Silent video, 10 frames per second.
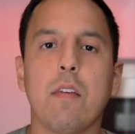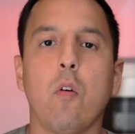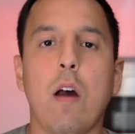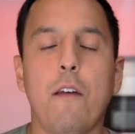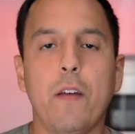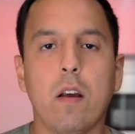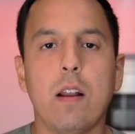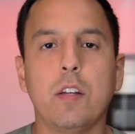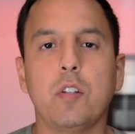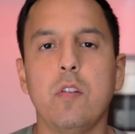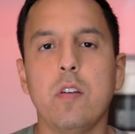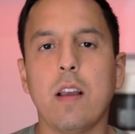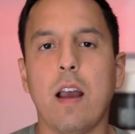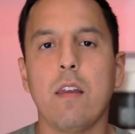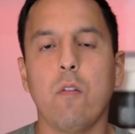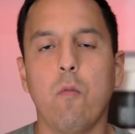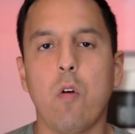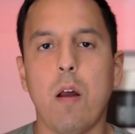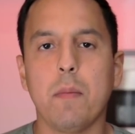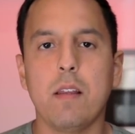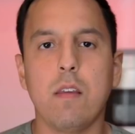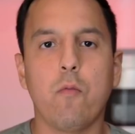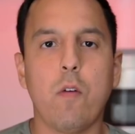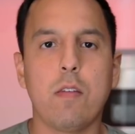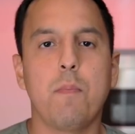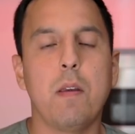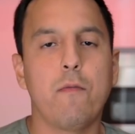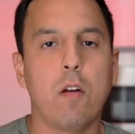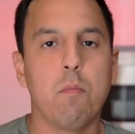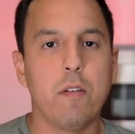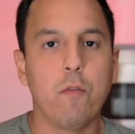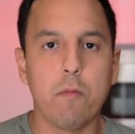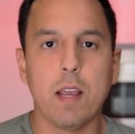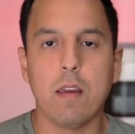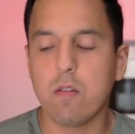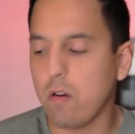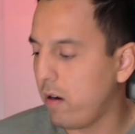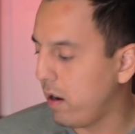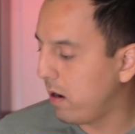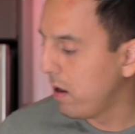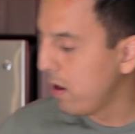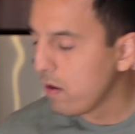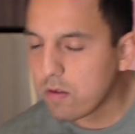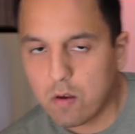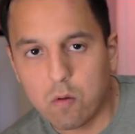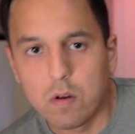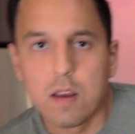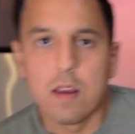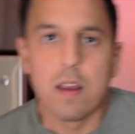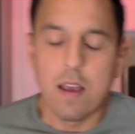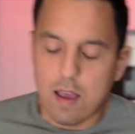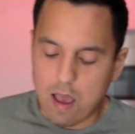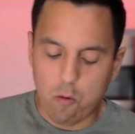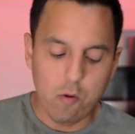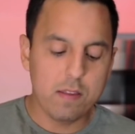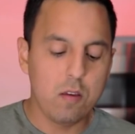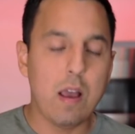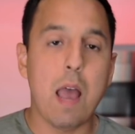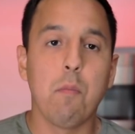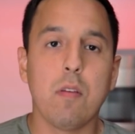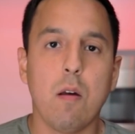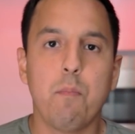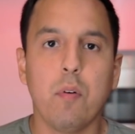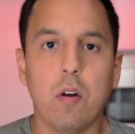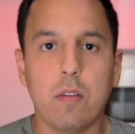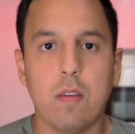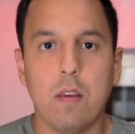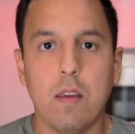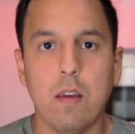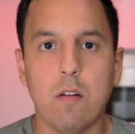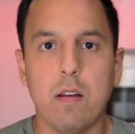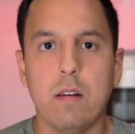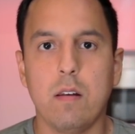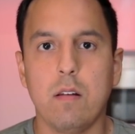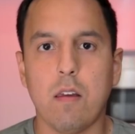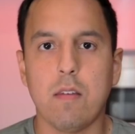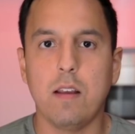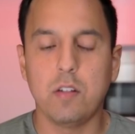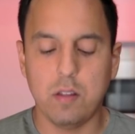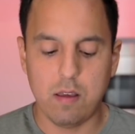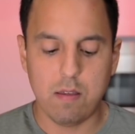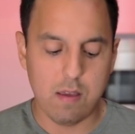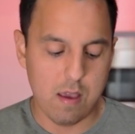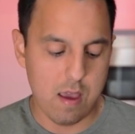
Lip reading: guys, so I figured I'd show you guys where I'm getting this recipe from before we get started. So I went to Amazon Books here in Los Angeles